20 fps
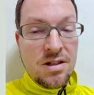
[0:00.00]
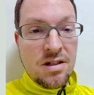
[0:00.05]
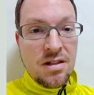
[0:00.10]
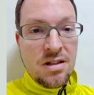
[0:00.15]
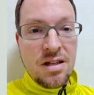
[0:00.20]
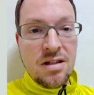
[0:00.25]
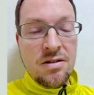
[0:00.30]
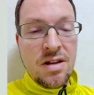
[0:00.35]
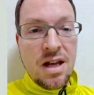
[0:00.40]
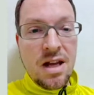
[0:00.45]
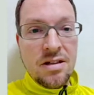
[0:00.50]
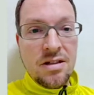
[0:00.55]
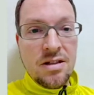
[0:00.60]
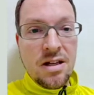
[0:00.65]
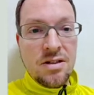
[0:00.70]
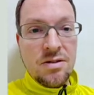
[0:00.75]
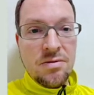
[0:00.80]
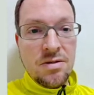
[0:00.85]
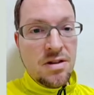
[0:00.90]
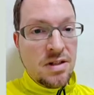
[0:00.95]
that you can't
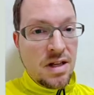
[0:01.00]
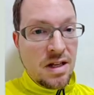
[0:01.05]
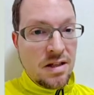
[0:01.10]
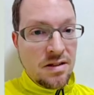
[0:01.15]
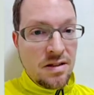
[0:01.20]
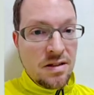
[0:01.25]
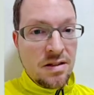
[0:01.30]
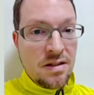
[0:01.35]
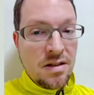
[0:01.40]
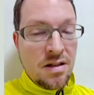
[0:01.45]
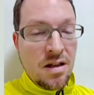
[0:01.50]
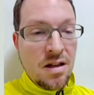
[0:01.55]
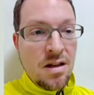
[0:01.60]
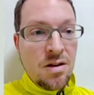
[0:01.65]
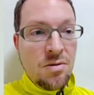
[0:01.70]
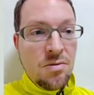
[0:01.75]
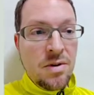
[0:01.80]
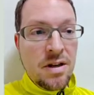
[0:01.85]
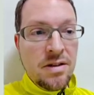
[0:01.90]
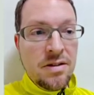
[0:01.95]
touch with your senses,
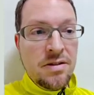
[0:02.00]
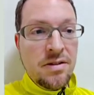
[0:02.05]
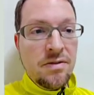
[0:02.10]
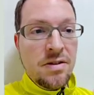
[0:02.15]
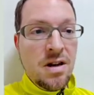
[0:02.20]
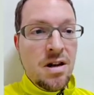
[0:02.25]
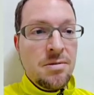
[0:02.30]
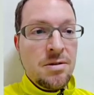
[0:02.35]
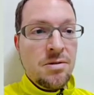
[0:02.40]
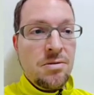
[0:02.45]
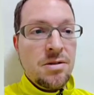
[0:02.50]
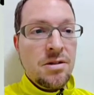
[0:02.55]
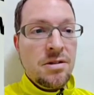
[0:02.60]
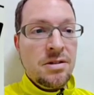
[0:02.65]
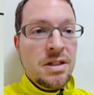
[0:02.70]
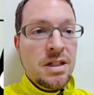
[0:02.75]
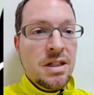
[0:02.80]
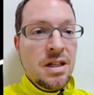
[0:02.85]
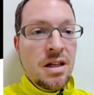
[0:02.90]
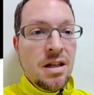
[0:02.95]
while the phenomenal world
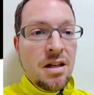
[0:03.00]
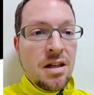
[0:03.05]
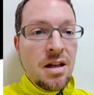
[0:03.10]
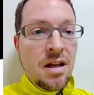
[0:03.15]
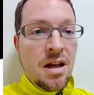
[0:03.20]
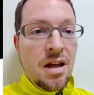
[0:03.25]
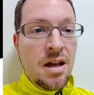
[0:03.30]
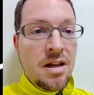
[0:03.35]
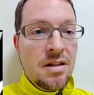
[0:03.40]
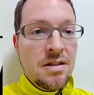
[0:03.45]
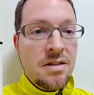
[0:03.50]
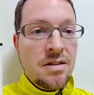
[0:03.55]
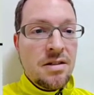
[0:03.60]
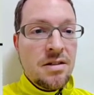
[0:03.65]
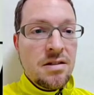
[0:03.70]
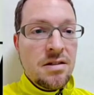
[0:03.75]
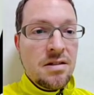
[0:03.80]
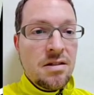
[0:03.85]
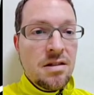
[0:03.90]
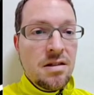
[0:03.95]
has
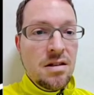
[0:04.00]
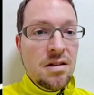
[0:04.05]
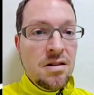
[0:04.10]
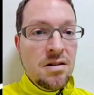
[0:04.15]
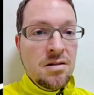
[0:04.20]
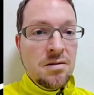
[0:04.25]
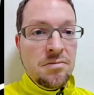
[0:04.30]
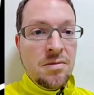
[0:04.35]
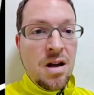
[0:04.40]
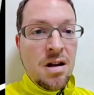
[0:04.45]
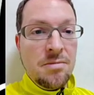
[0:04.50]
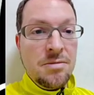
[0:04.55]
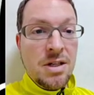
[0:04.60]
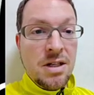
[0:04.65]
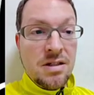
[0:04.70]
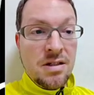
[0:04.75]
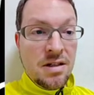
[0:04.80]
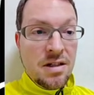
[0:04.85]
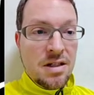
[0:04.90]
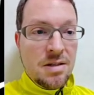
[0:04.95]

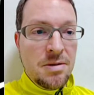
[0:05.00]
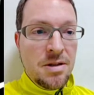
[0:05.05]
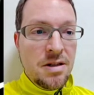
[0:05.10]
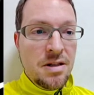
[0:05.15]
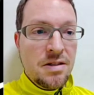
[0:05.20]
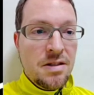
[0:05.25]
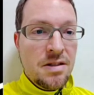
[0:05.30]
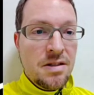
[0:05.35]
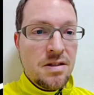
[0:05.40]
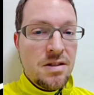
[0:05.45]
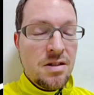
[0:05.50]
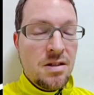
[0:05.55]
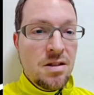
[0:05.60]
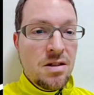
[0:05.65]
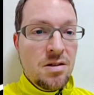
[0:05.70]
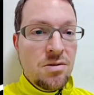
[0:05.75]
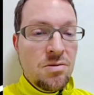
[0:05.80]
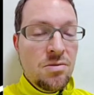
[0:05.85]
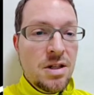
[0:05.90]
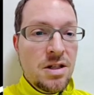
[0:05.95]
objects and experiences
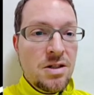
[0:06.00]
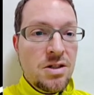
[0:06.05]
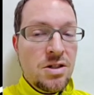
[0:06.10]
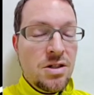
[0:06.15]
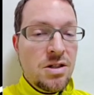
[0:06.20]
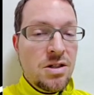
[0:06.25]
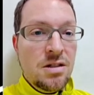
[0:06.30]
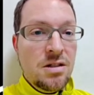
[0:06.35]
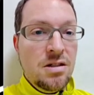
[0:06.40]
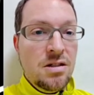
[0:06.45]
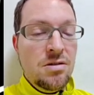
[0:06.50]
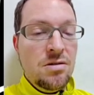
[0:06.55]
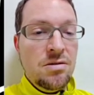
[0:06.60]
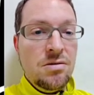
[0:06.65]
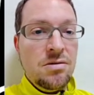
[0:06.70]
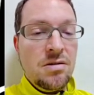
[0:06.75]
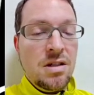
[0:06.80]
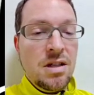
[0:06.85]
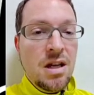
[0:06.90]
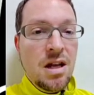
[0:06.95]
which
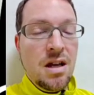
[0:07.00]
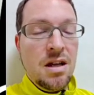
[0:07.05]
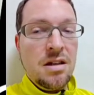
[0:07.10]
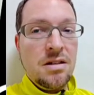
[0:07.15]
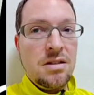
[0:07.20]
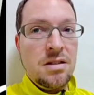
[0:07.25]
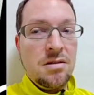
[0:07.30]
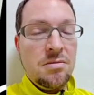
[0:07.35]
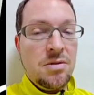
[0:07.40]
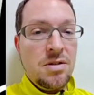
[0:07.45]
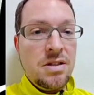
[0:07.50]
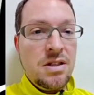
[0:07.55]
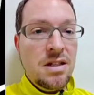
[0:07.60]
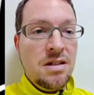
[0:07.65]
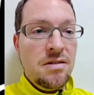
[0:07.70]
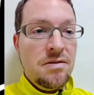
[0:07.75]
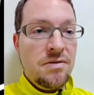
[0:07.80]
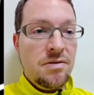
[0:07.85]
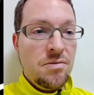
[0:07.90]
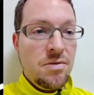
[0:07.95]
you can't
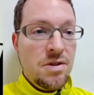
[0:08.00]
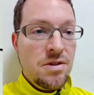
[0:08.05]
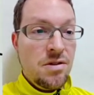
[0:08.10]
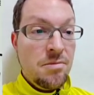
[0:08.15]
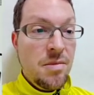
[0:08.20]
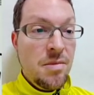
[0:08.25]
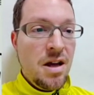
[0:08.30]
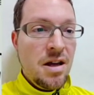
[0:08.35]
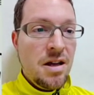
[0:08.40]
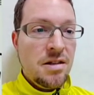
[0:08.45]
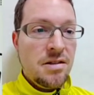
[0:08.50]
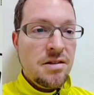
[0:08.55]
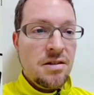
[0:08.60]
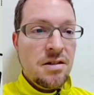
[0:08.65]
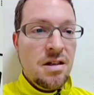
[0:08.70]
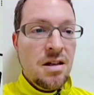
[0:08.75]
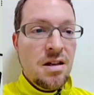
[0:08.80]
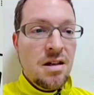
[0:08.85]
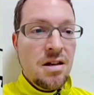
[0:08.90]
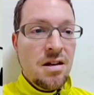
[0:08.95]
perceive with your mind
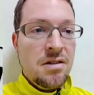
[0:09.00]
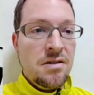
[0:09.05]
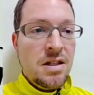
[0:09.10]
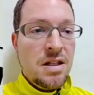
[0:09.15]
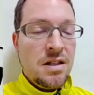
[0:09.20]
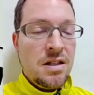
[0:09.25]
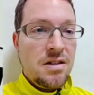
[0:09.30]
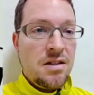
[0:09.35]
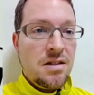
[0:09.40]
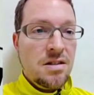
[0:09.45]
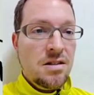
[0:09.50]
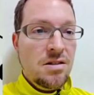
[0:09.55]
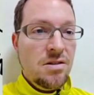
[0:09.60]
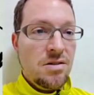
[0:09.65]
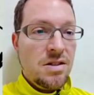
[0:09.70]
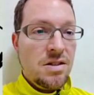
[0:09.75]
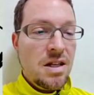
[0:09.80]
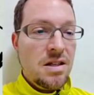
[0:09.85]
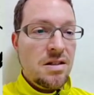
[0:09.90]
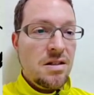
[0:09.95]
unless your
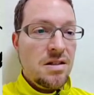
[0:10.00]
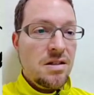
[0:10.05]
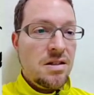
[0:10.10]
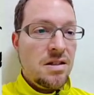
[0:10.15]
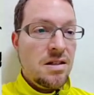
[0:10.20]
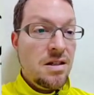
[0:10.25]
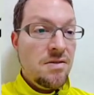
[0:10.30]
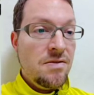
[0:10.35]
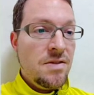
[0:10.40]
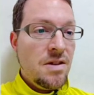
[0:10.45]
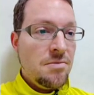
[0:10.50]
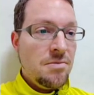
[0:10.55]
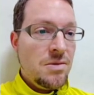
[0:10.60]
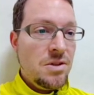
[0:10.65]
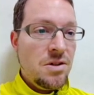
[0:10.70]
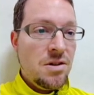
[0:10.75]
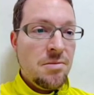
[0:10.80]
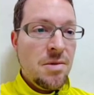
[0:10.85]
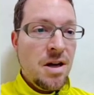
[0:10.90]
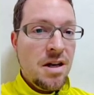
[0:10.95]
senses give them to
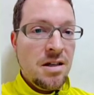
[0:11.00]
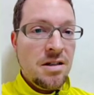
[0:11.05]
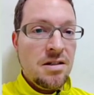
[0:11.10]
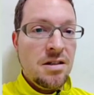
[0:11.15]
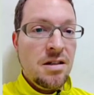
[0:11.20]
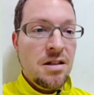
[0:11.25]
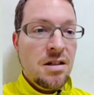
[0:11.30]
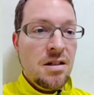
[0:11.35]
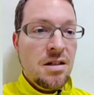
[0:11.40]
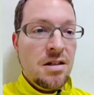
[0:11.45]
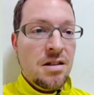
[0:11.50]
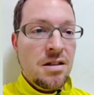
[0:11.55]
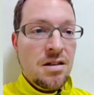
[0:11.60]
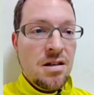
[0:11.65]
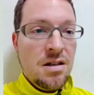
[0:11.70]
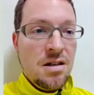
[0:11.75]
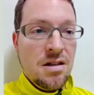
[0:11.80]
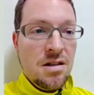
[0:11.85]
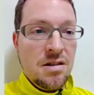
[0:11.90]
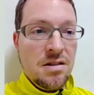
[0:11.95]
your mind.
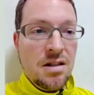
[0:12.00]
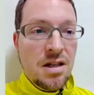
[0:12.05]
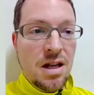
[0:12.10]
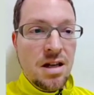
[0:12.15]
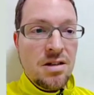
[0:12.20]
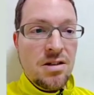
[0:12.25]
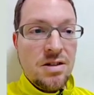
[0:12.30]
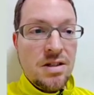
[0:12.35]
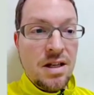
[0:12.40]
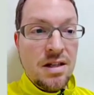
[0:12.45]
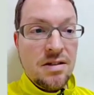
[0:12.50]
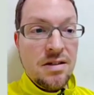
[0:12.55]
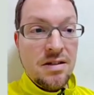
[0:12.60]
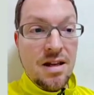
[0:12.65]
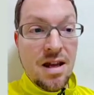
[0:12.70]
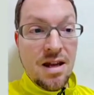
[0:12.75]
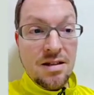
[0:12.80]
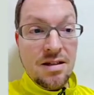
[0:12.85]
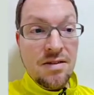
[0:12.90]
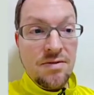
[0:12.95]
And your senses
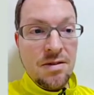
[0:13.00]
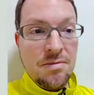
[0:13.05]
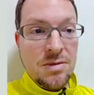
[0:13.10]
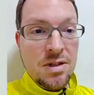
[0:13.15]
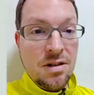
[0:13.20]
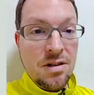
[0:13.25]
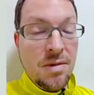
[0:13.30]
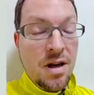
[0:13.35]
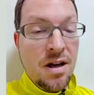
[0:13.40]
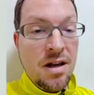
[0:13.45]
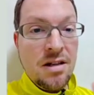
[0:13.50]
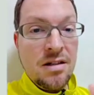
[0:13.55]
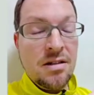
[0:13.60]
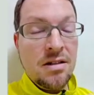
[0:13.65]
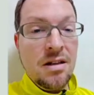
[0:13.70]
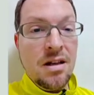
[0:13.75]
can't give them to your mind